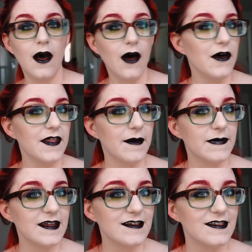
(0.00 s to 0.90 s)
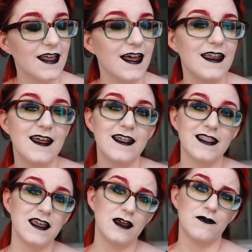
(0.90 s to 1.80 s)
All that being said,
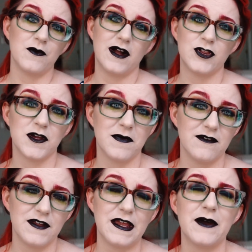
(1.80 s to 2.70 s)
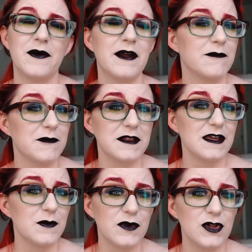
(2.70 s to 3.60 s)
thank you for watching my video. I really
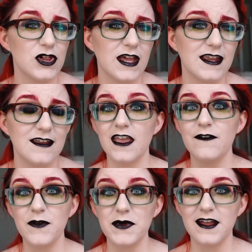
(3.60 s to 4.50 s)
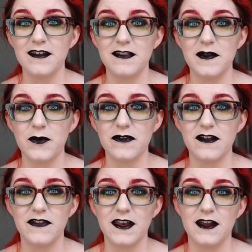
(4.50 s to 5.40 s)
appreciate it. If you would like to see more
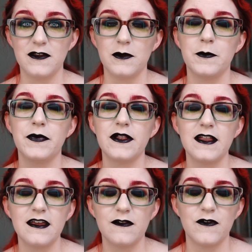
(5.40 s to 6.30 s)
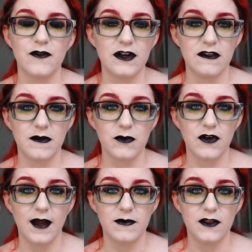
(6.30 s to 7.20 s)
stuff that I do, please feel free to
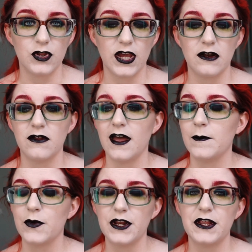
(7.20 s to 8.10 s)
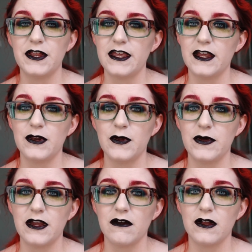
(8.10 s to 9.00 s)
subscribe to the channel. I'm pretty new
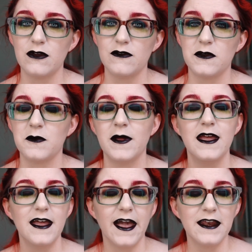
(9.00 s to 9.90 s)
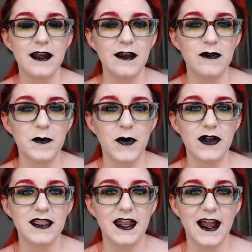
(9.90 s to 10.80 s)
here on YouTube, and any
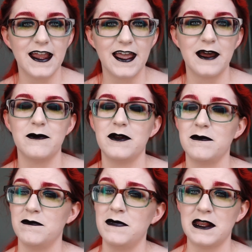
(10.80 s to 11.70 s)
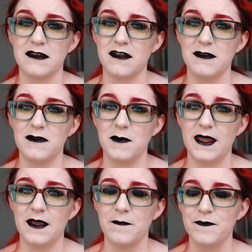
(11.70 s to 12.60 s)
support that I get would mean a ton to
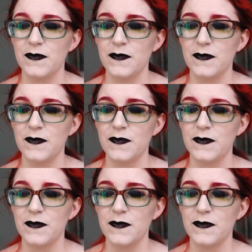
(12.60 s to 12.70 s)
me.